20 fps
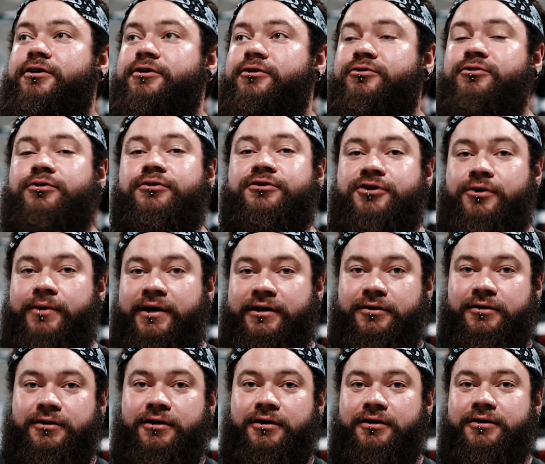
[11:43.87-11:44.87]
torso
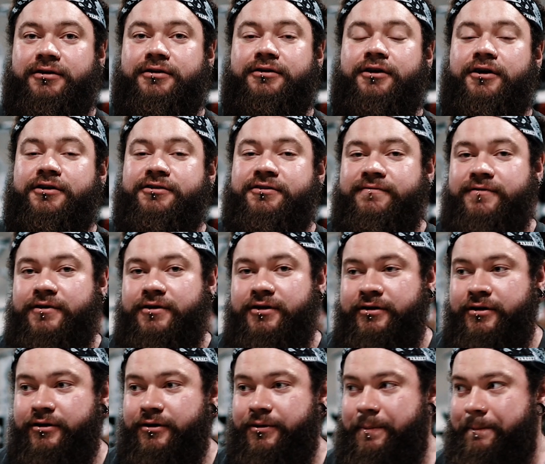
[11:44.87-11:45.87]
angle nice and
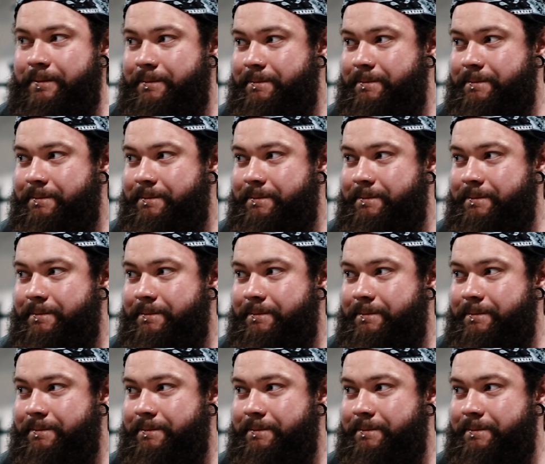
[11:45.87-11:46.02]
vertical,